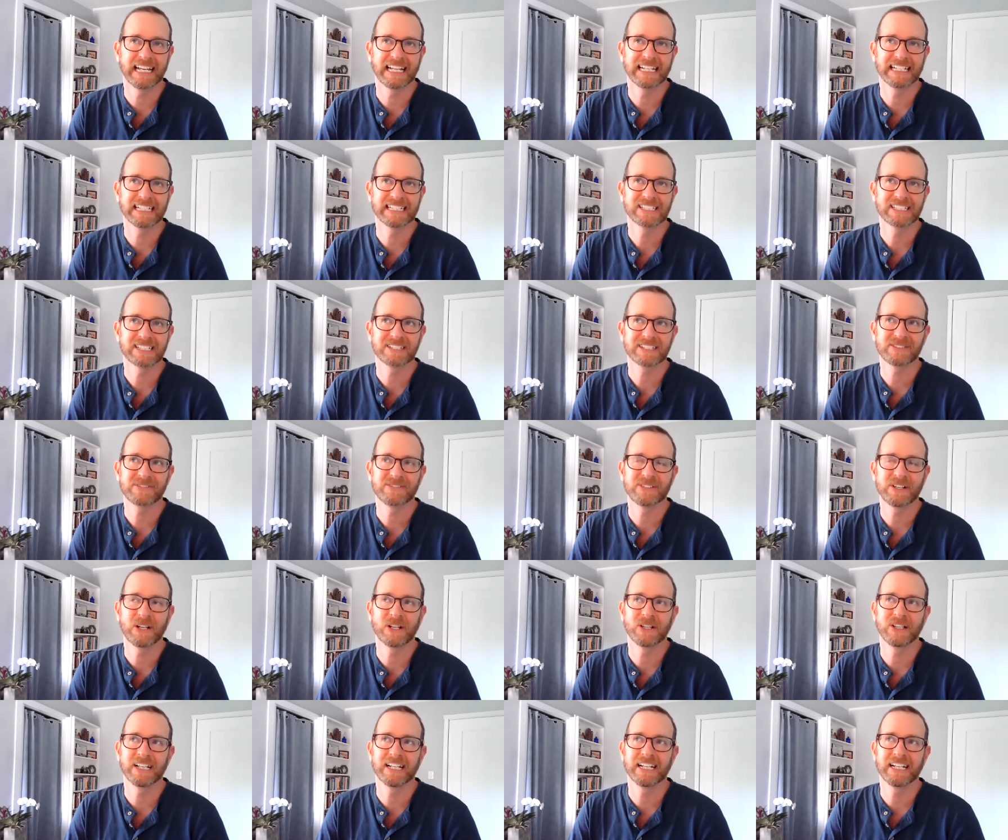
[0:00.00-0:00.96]
And it just
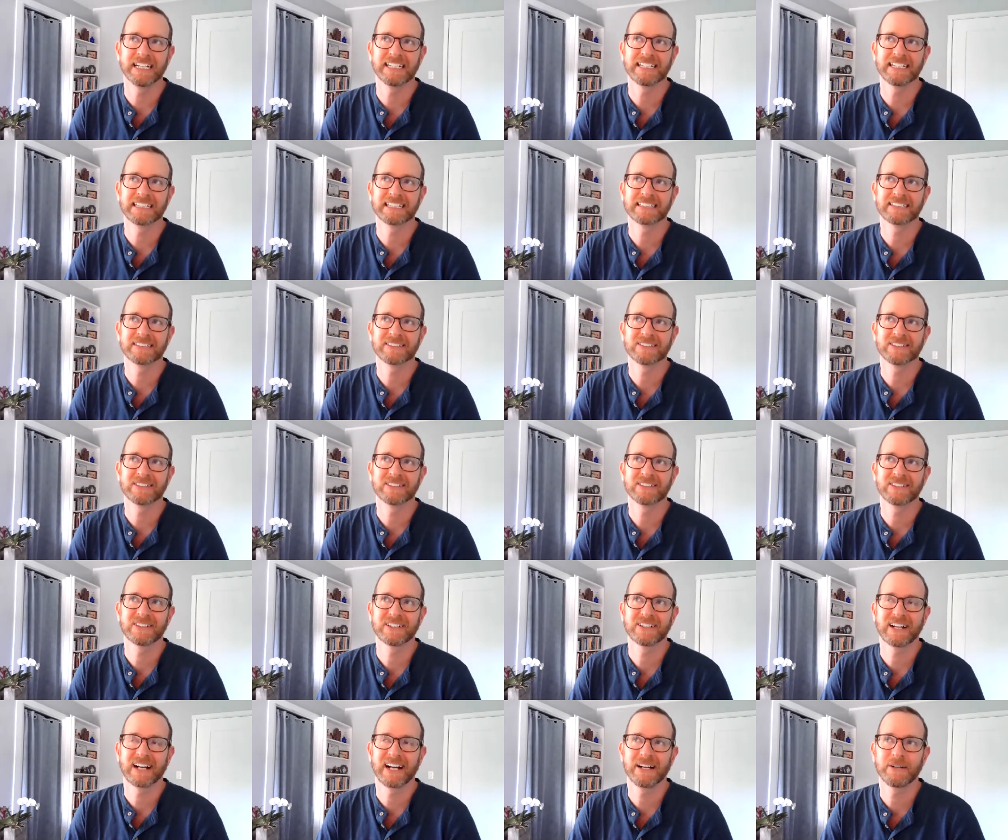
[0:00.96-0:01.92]
felt like
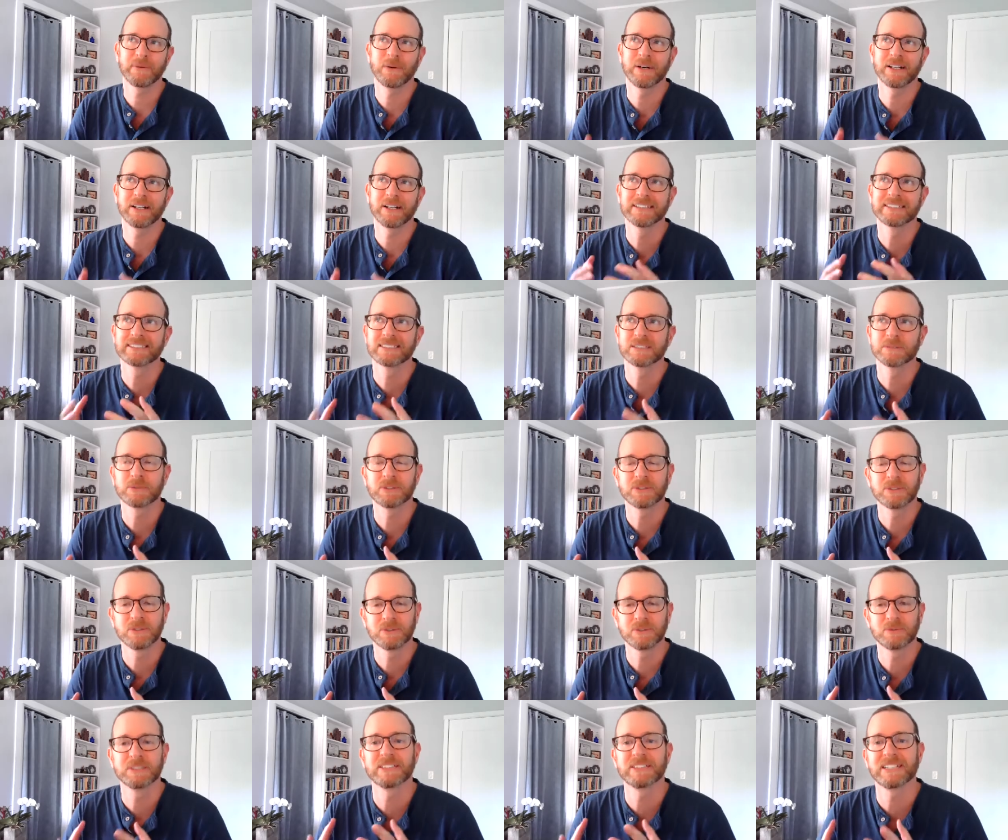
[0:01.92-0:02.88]
I wanted someone
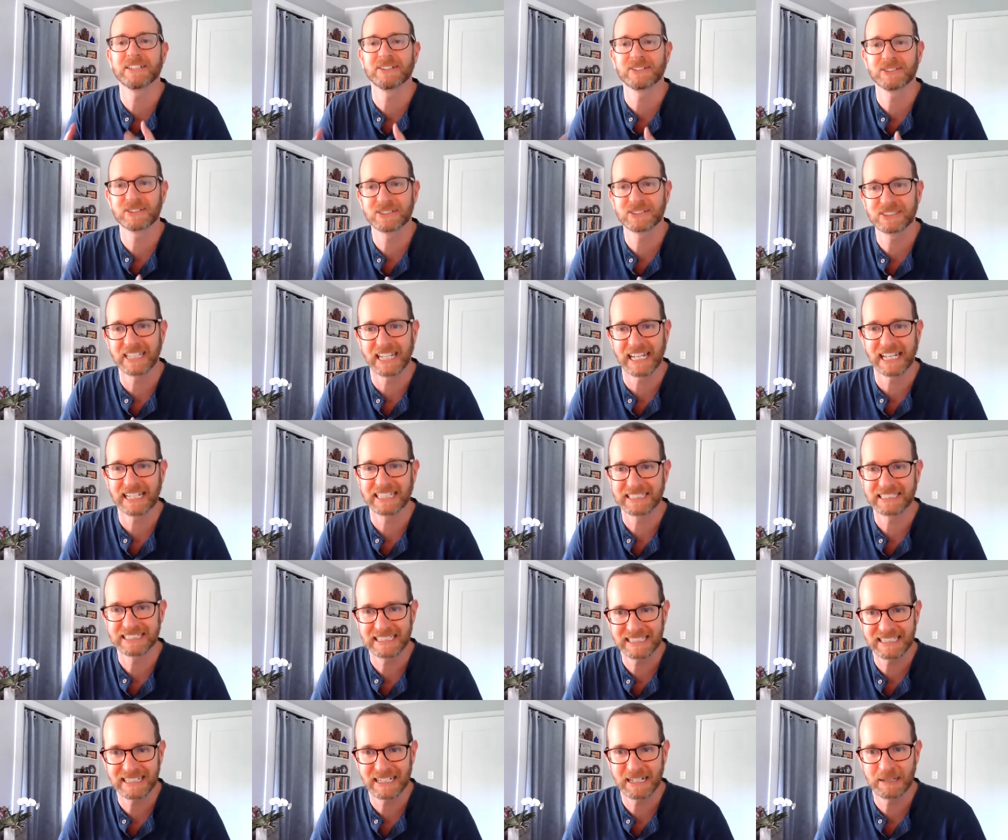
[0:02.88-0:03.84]
who really understands
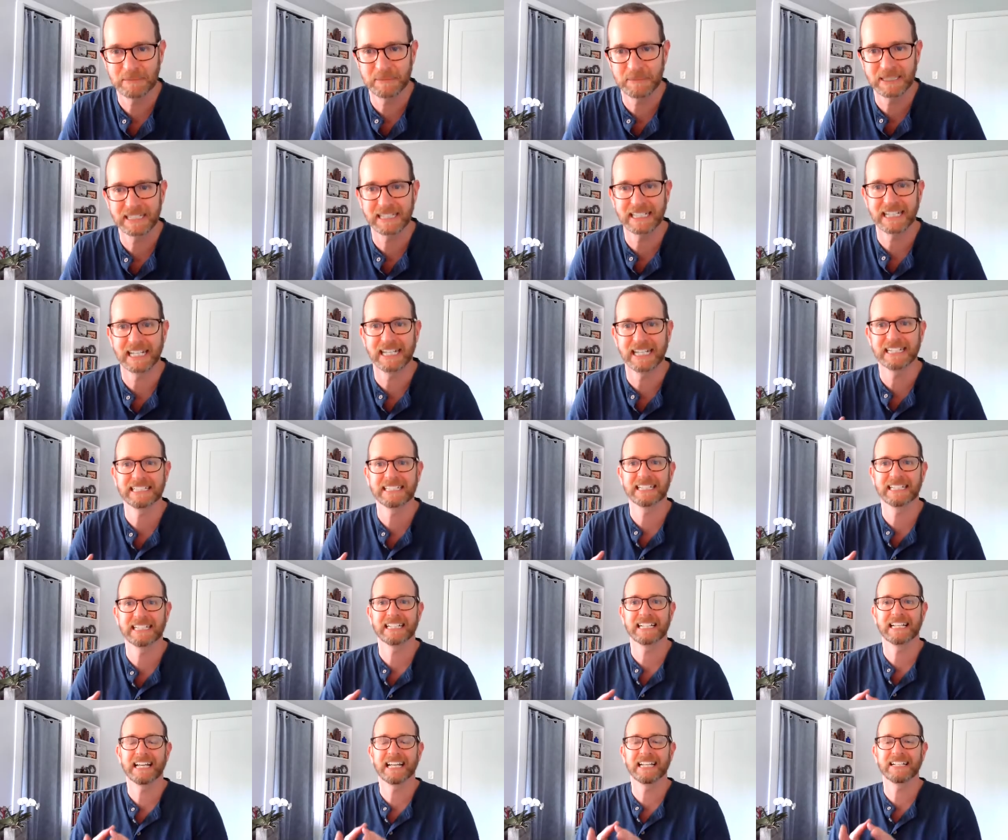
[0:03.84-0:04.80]
the topic. And
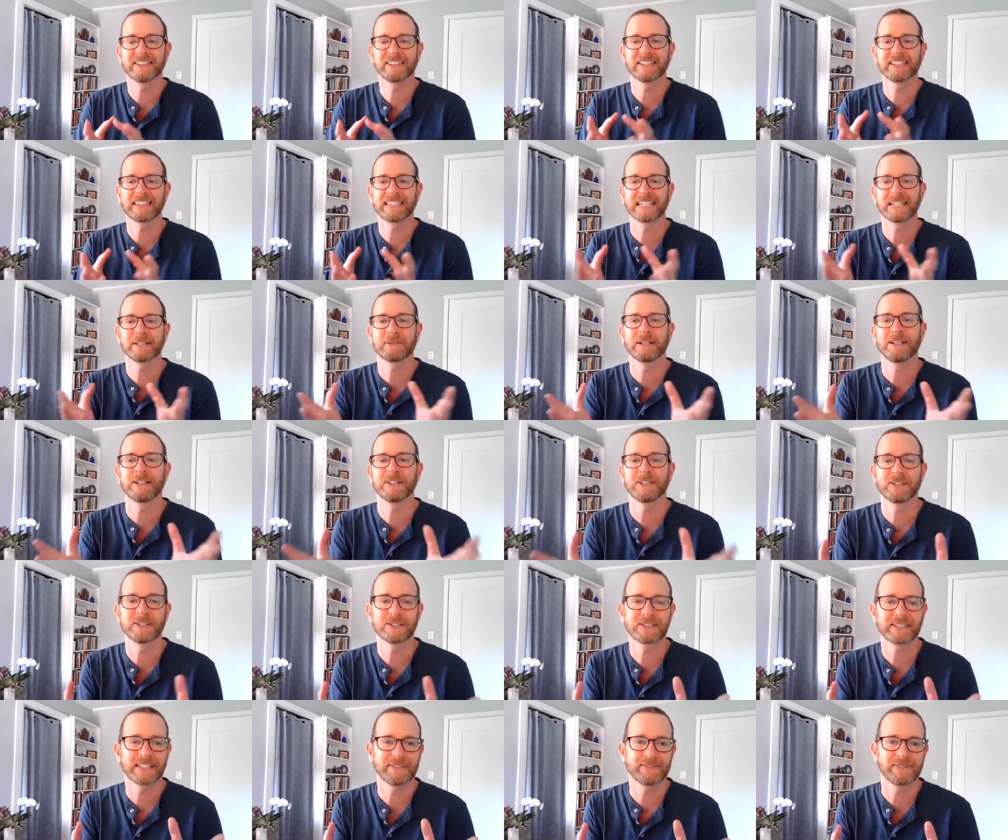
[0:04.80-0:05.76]
the thing about
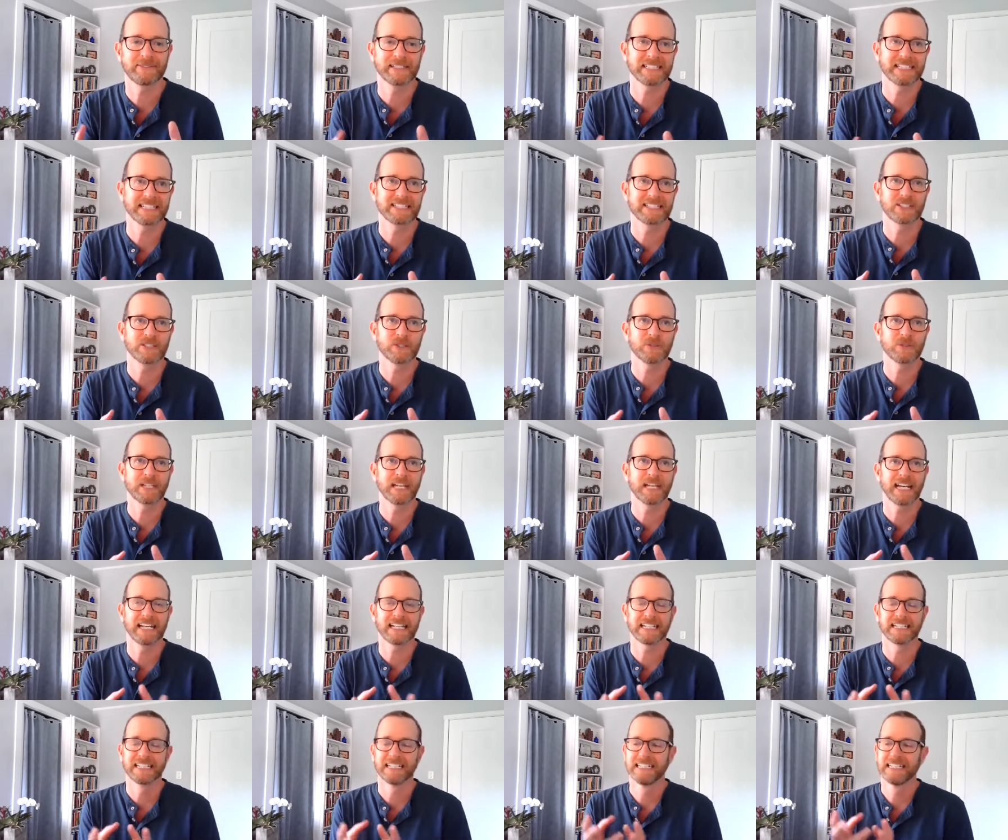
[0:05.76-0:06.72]
you, Stephanie, is you
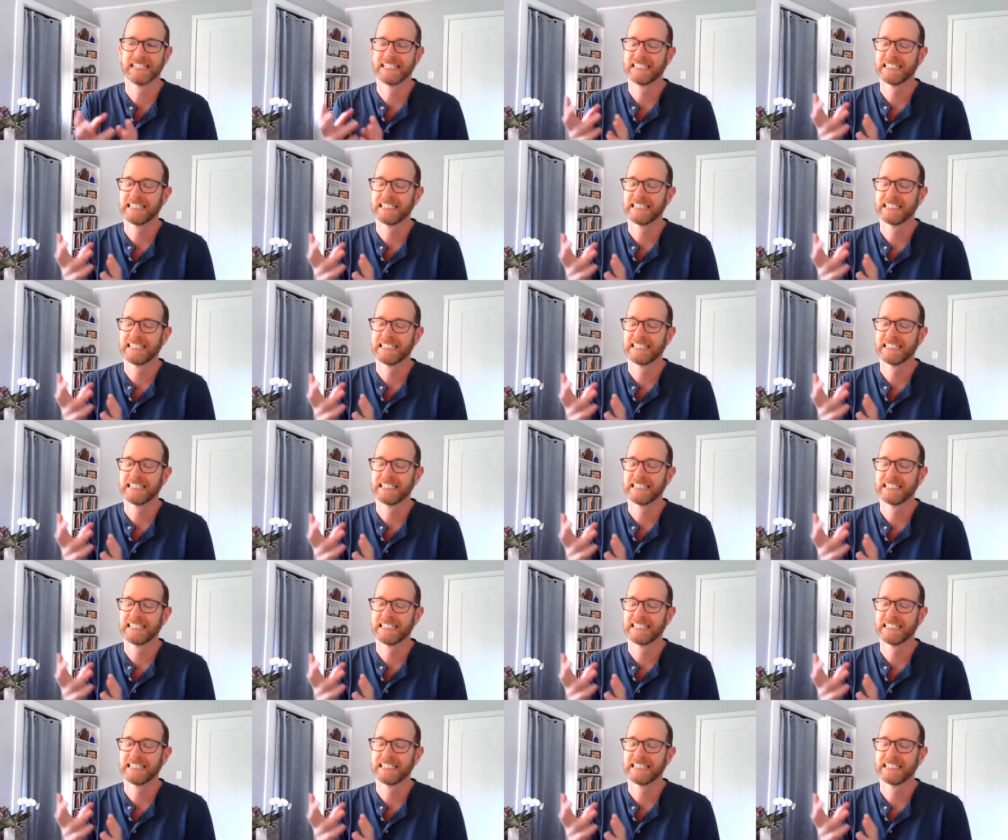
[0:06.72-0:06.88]
get